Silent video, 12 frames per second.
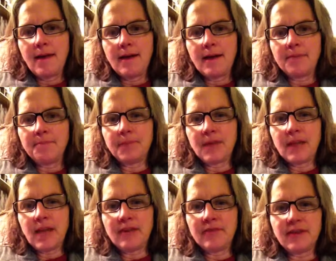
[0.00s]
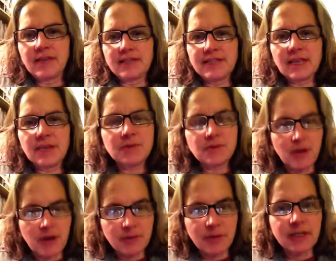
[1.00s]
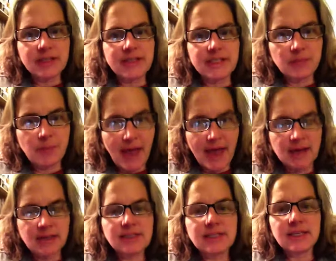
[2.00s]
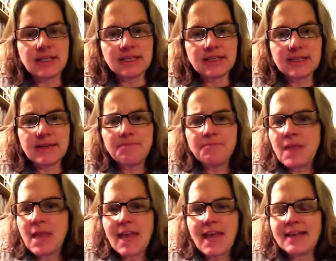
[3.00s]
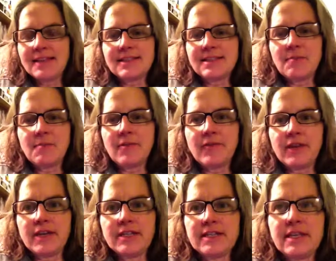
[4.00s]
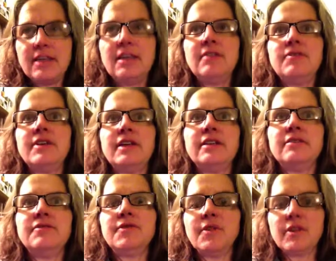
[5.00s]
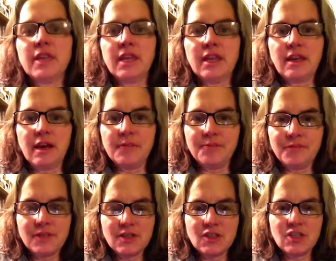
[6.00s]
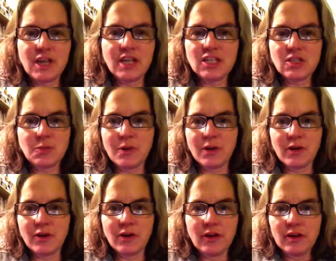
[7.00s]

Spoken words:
A lot of it skips around because it's battle scenes, and some of it, even for the Shakespeare,